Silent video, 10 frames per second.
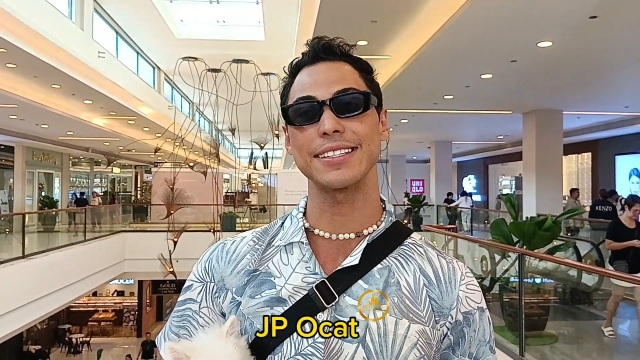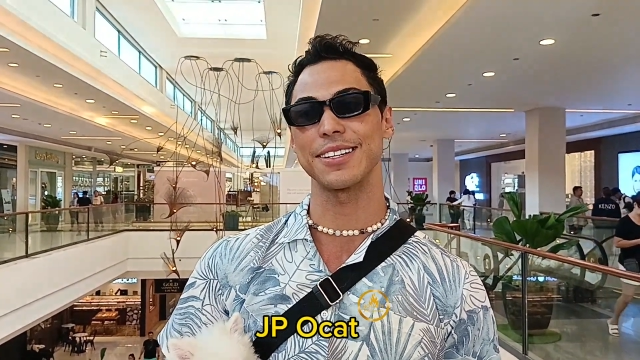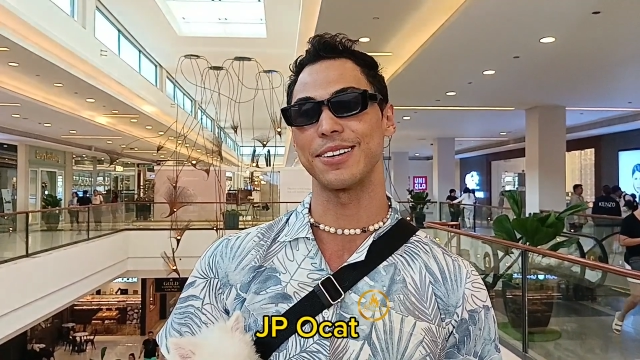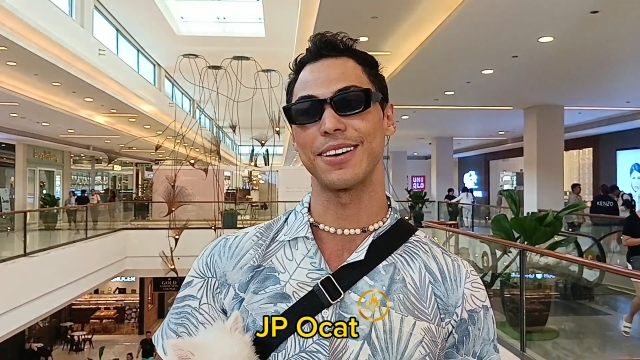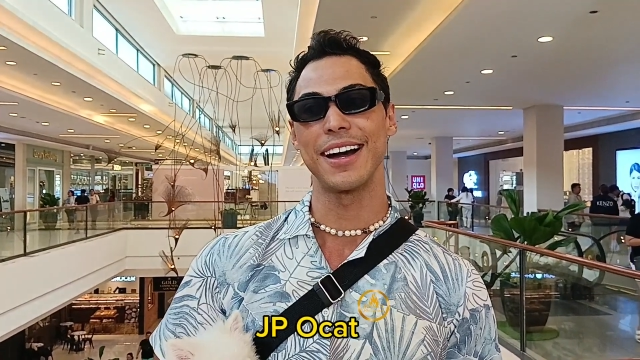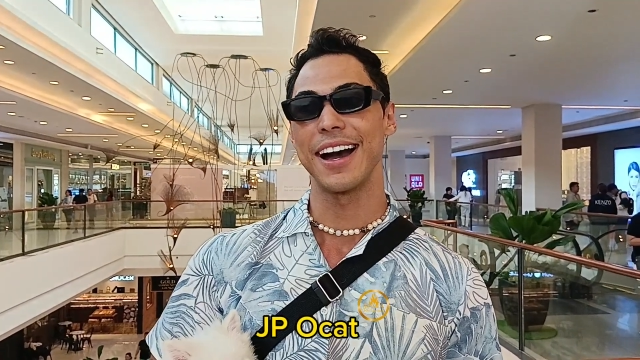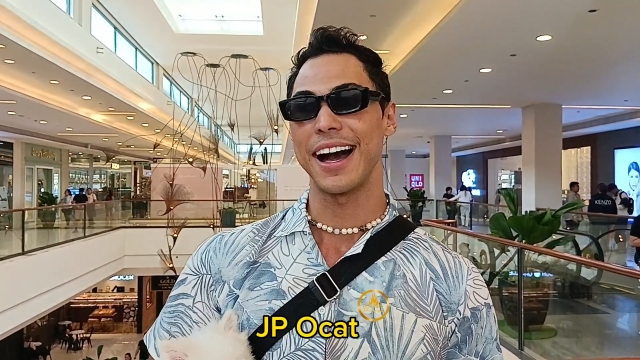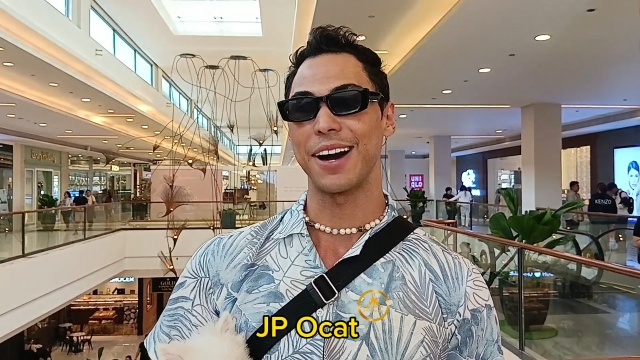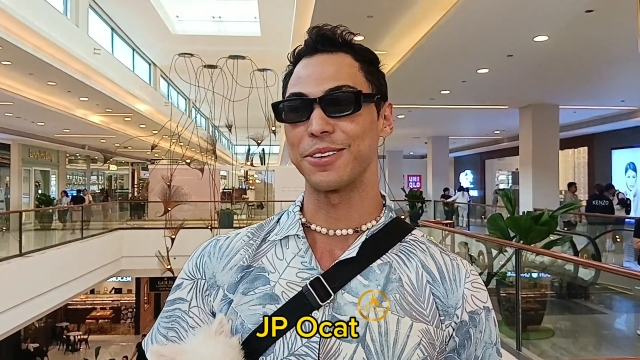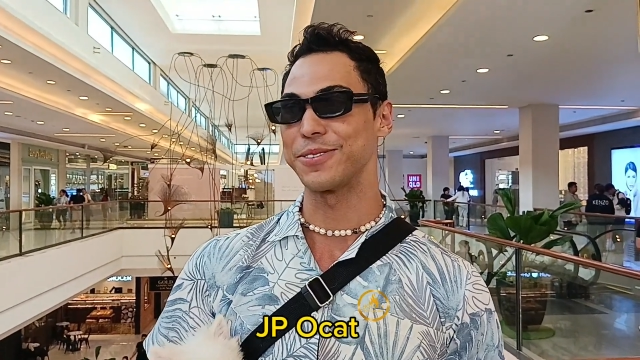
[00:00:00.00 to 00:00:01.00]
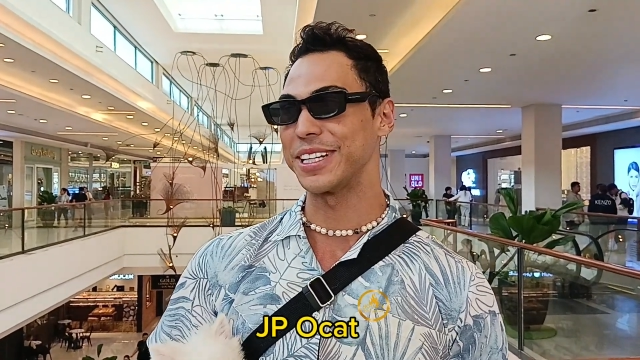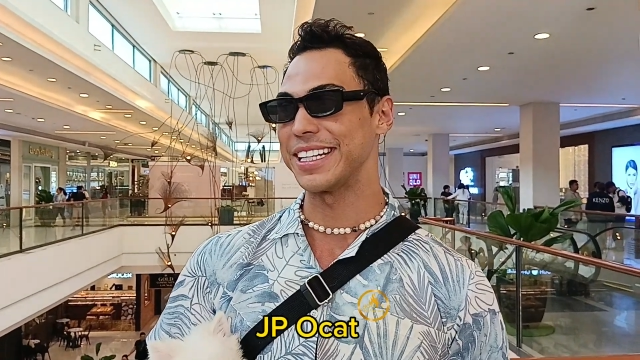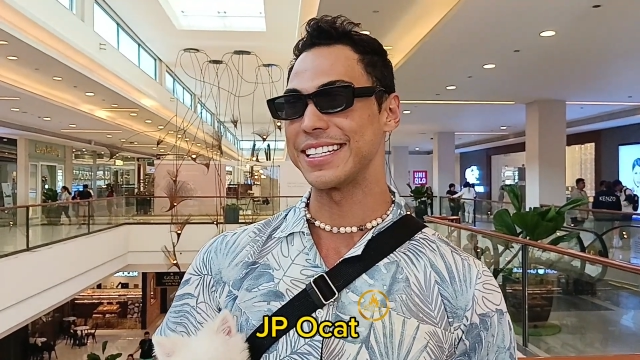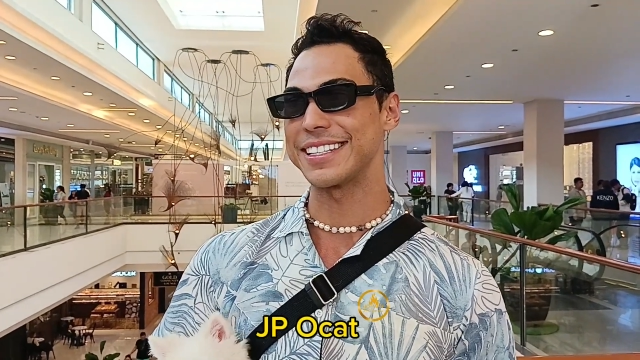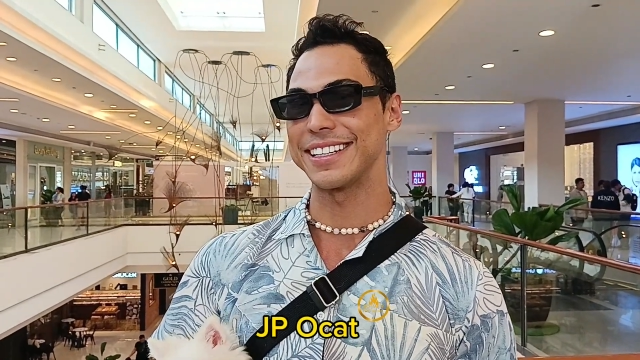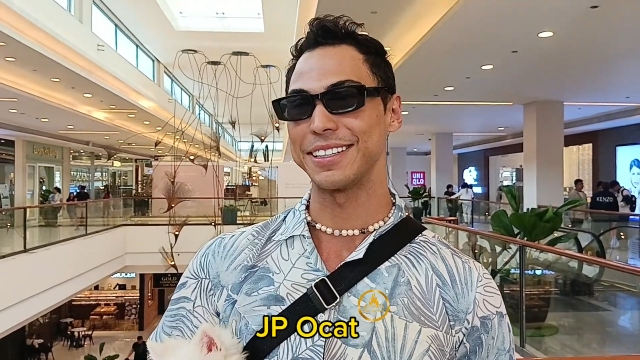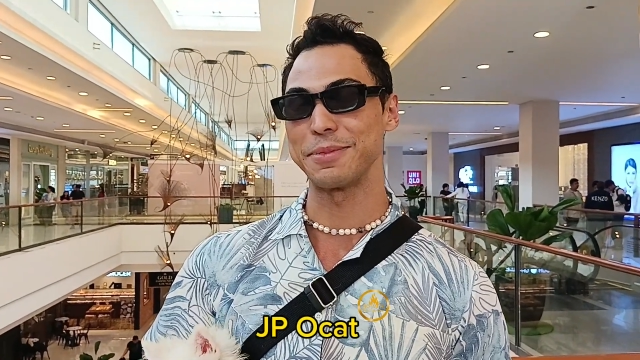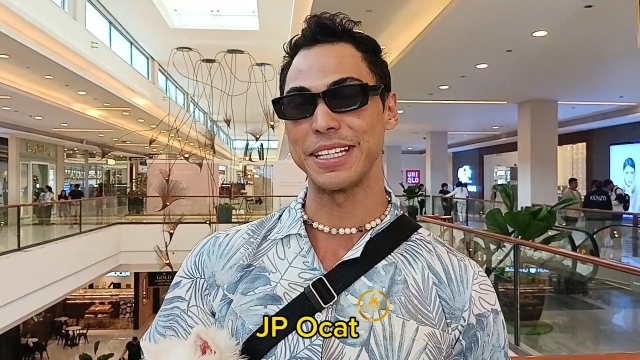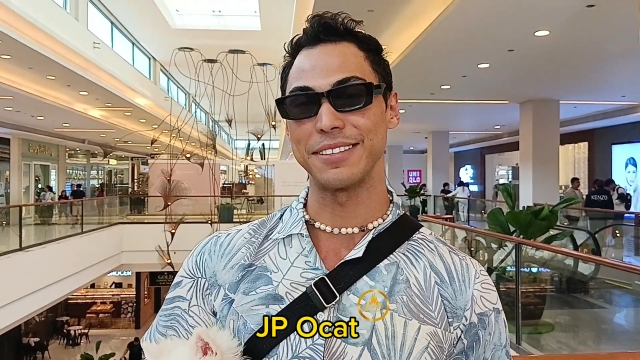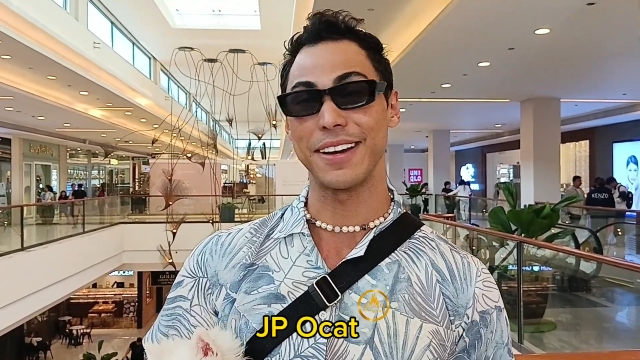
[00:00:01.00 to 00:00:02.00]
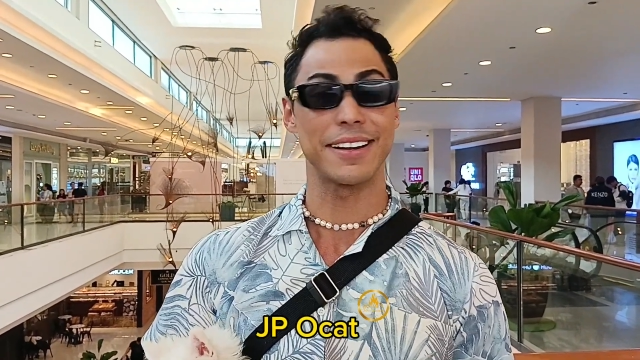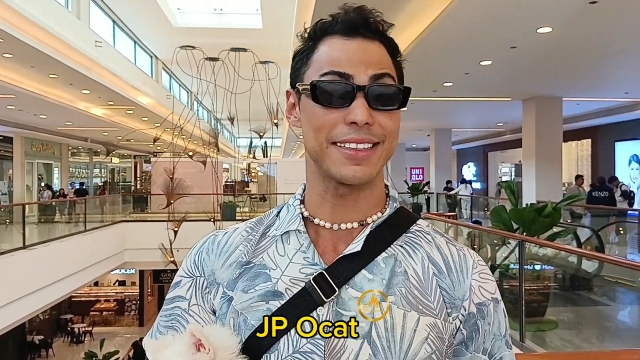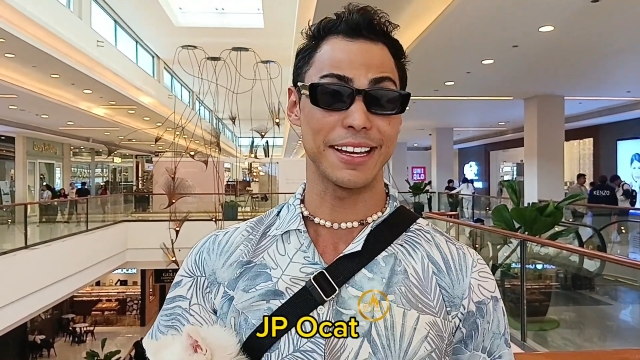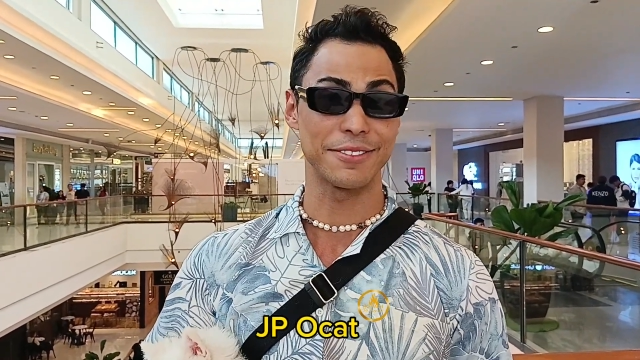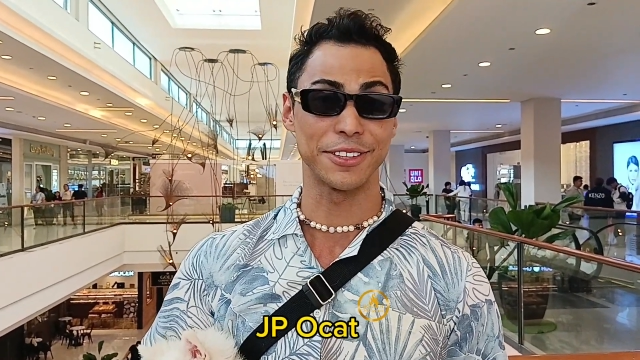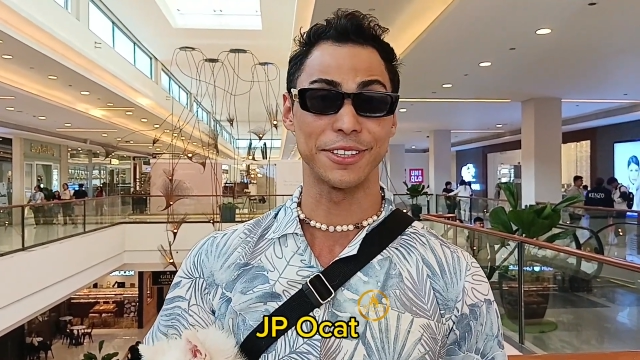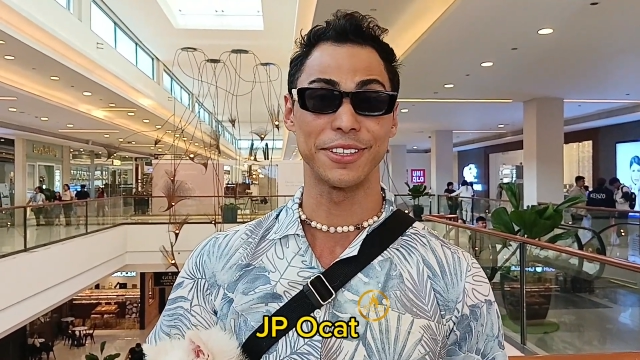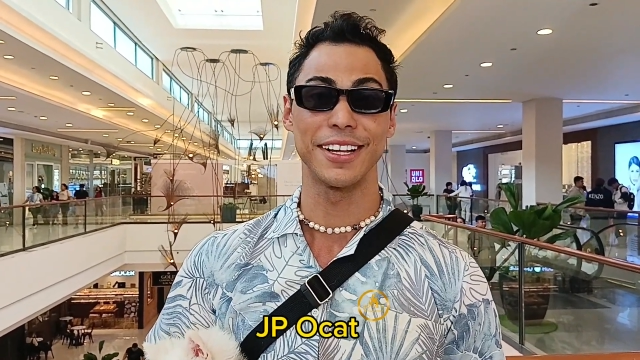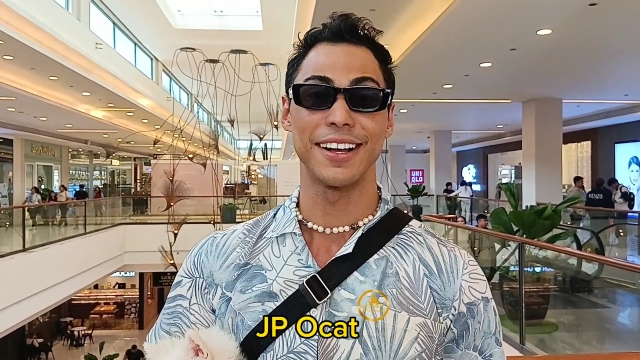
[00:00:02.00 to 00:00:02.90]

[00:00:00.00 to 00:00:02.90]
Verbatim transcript: So I would really still be very thankful